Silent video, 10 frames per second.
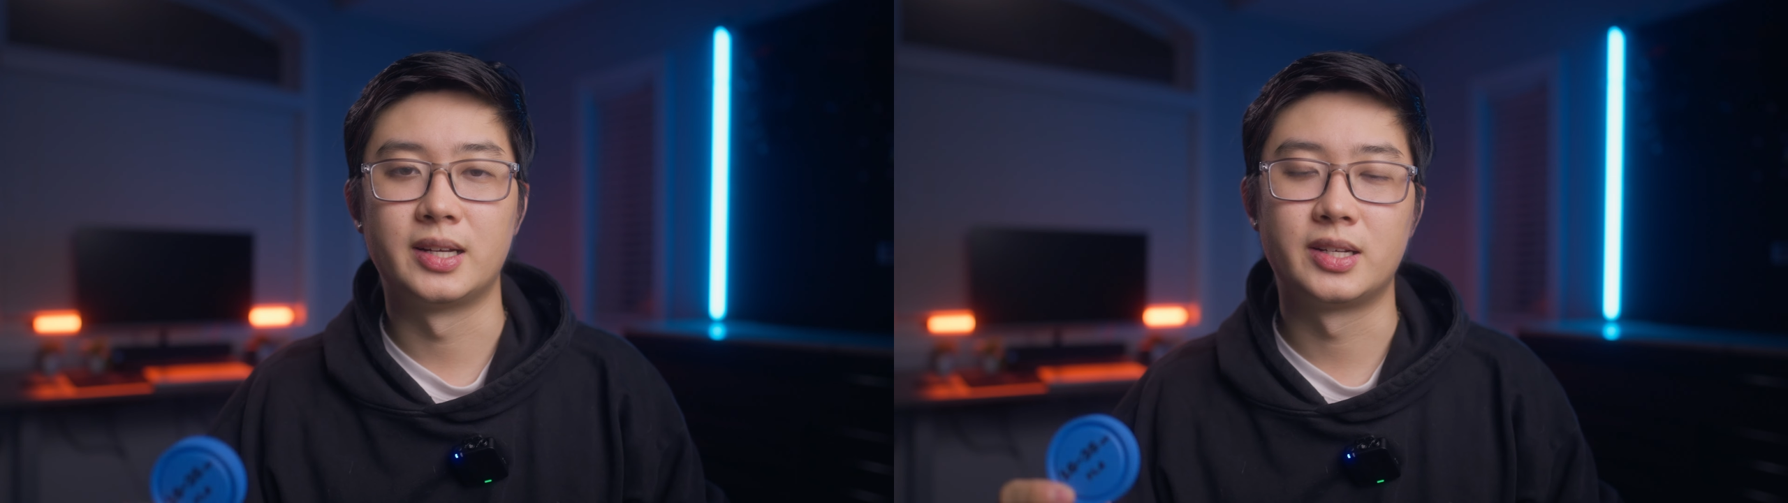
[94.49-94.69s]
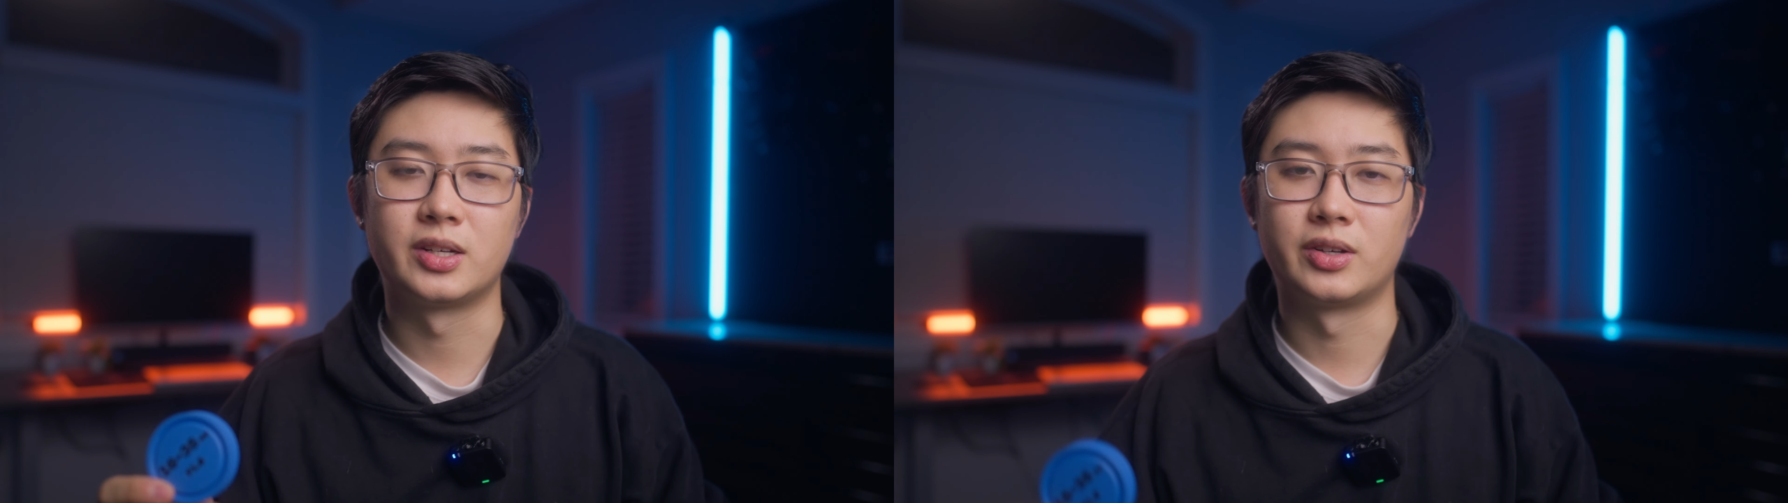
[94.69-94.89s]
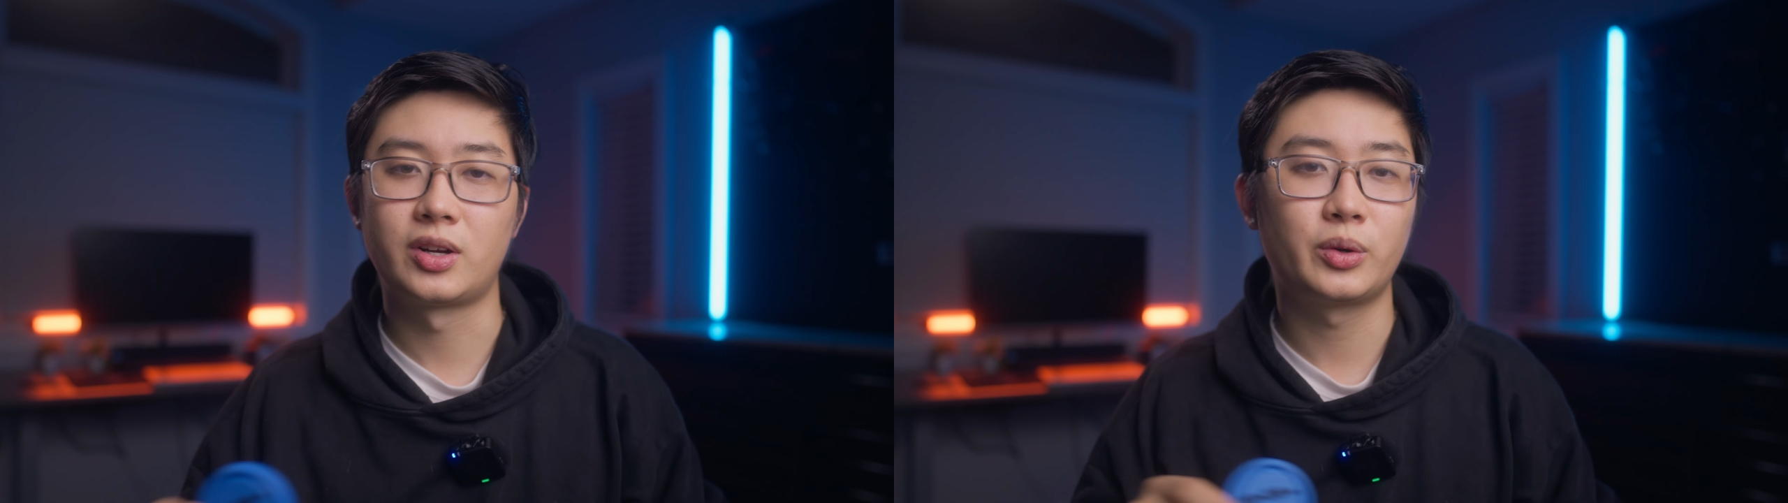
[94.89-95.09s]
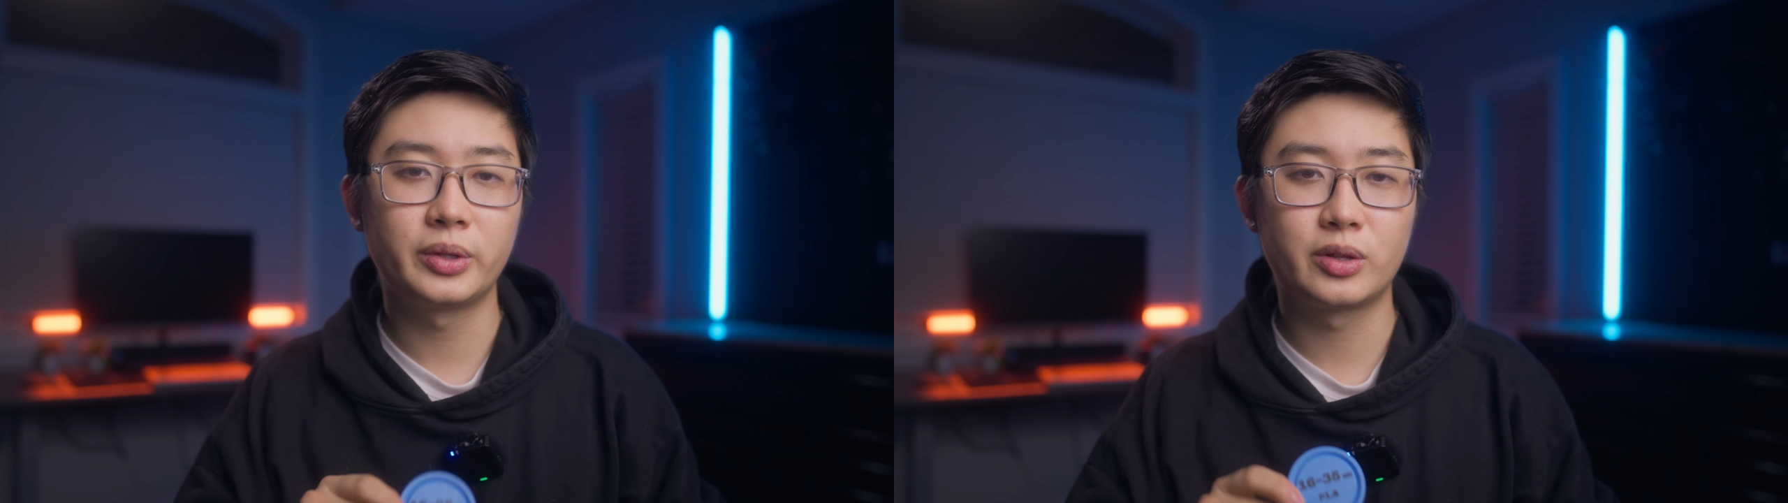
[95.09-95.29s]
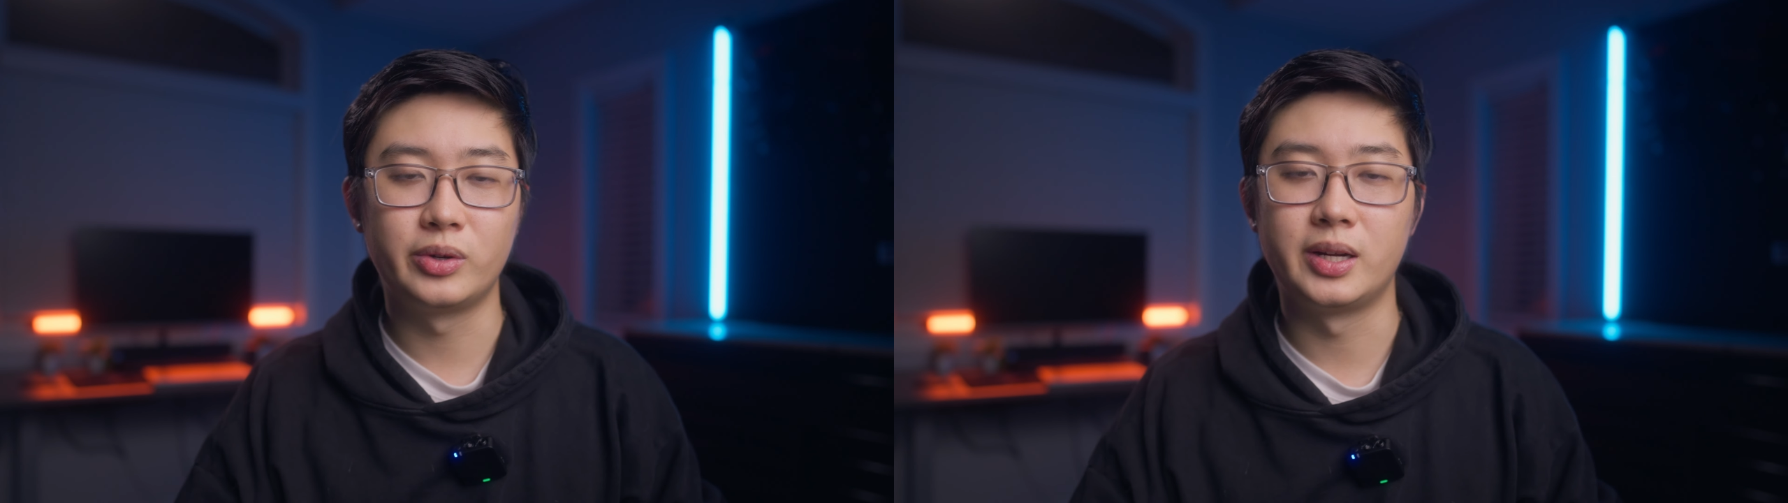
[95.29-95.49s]
into not
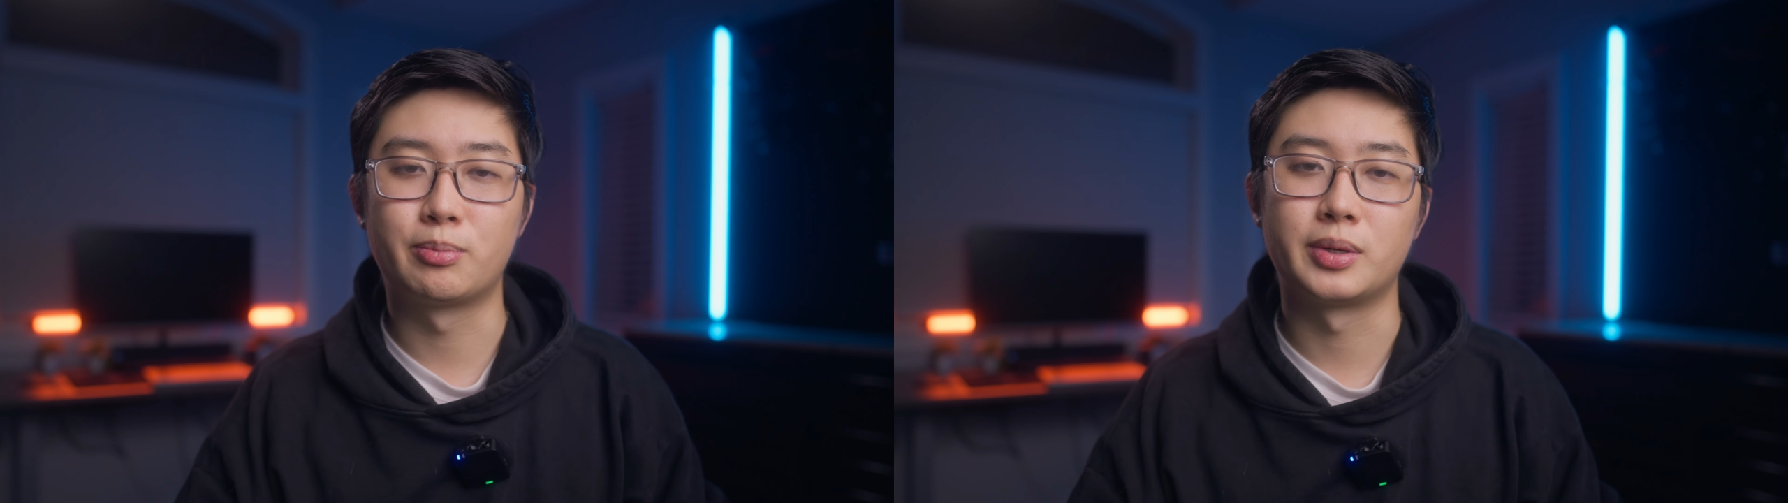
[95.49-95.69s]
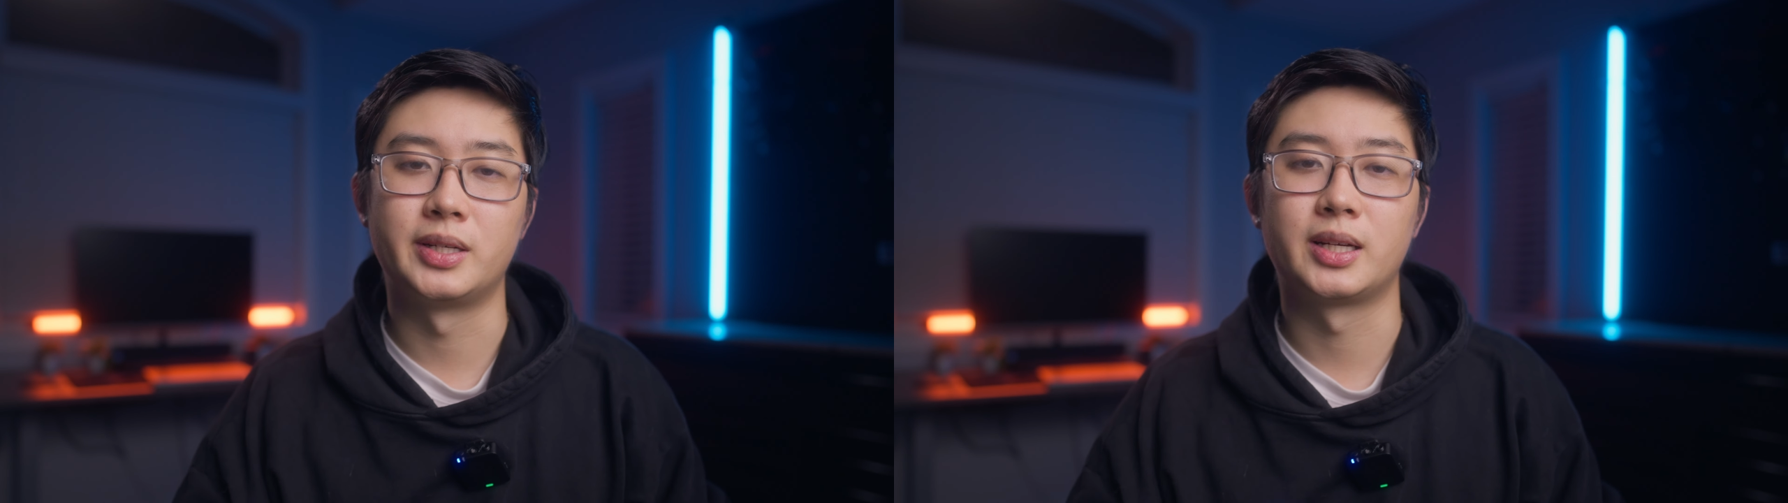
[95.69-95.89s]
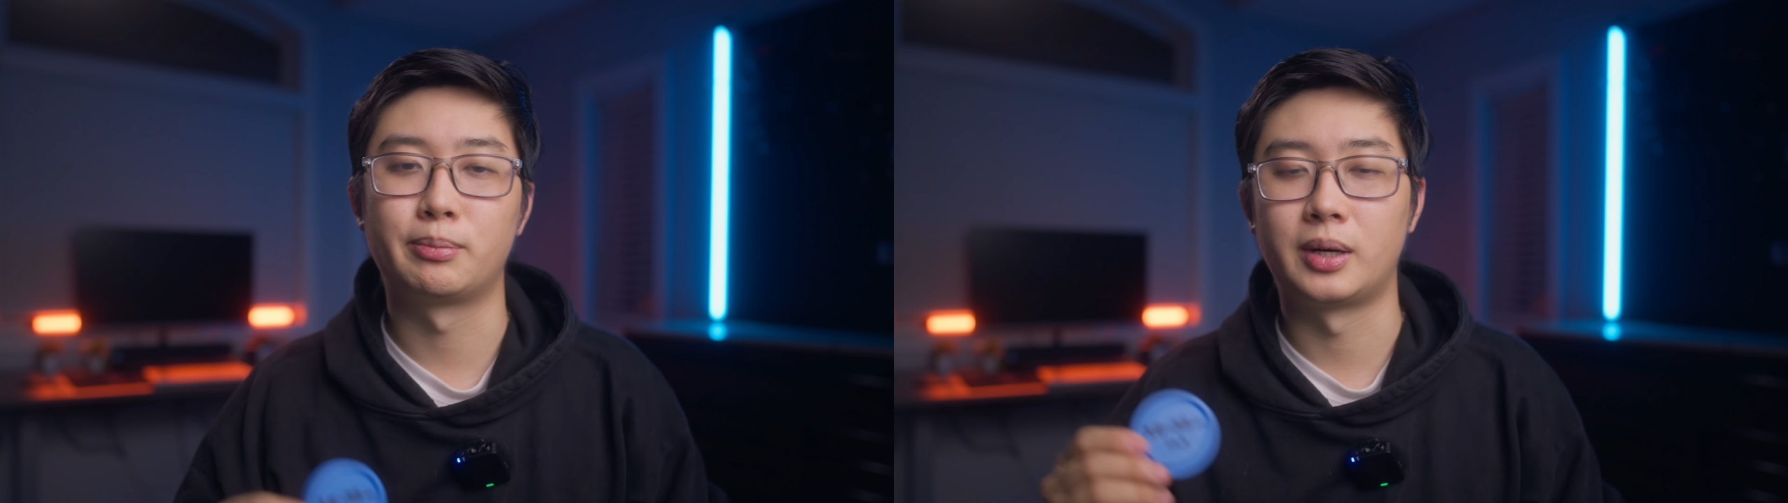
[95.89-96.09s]
only 3D printing,